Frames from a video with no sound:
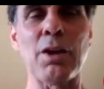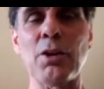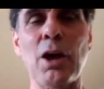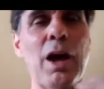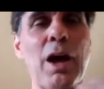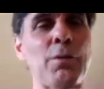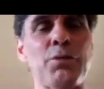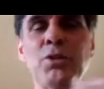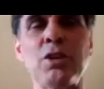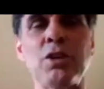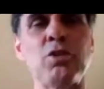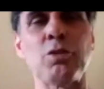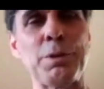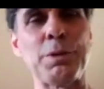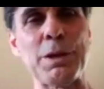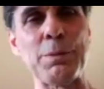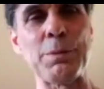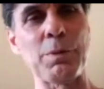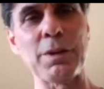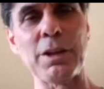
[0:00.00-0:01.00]
And I've
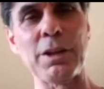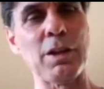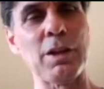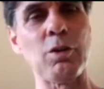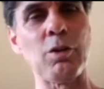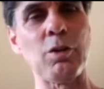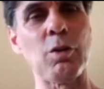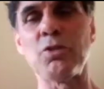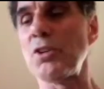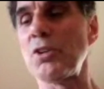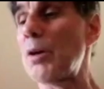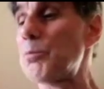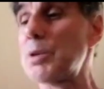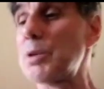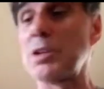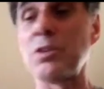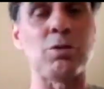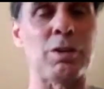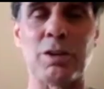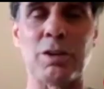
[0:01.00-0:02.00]
said to people in the
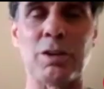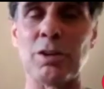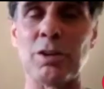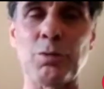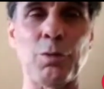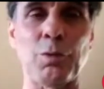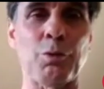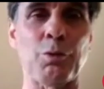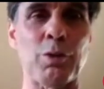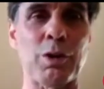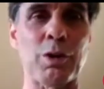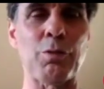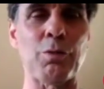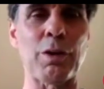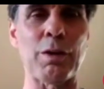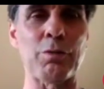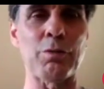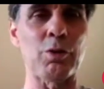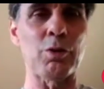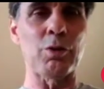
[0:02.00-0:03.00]
years, I've been doing this for
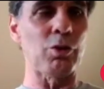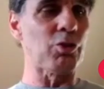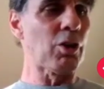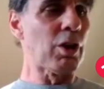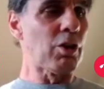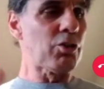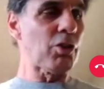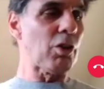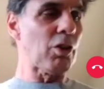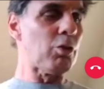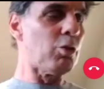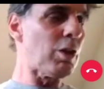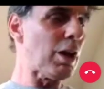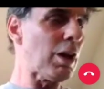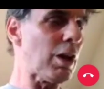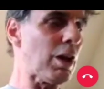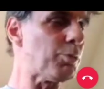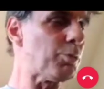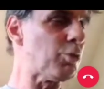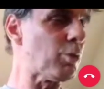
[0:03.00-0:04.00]
45 years.
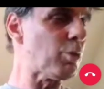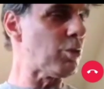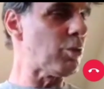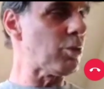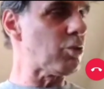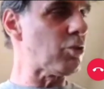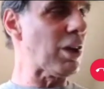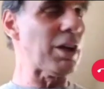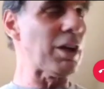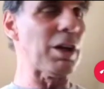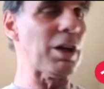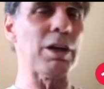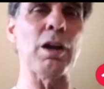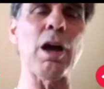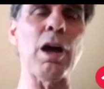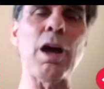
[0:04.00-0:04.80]
So who helped you with your